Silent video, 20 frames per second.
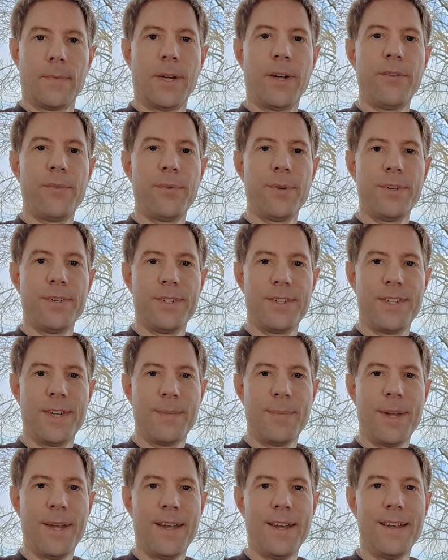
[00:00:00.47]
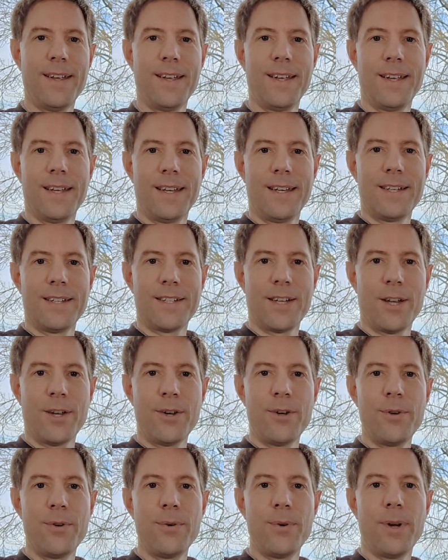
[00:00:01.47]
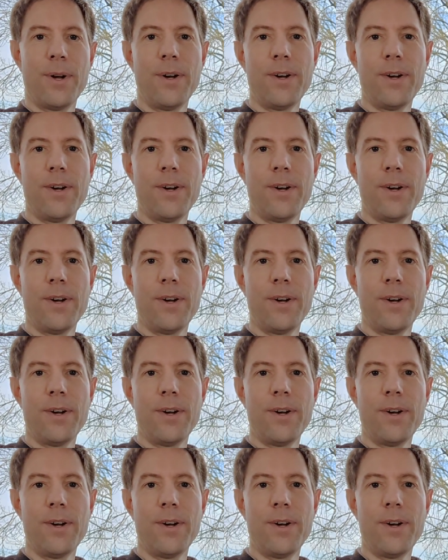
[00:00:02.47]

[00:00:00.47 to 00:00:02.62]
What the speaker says: Hi everyone, it's Tim here. So